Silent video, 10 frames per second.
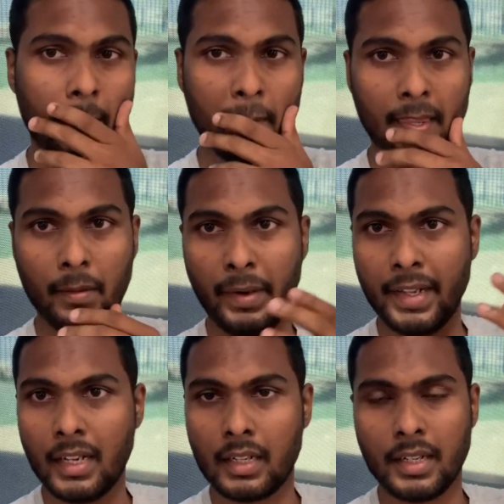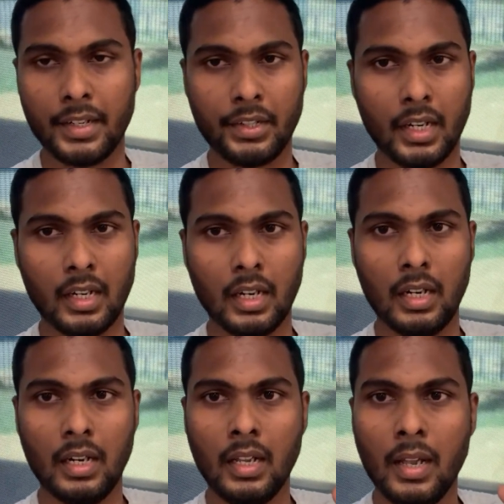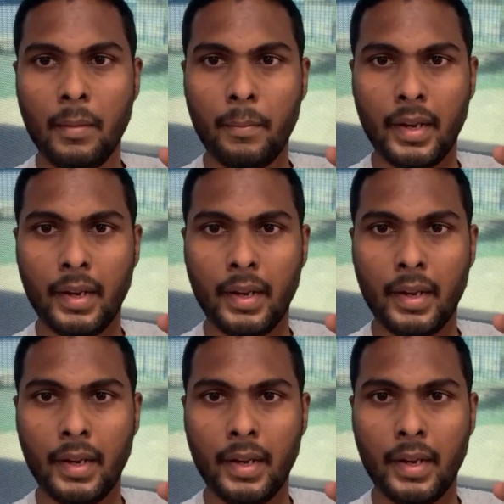and due to privacy concerns,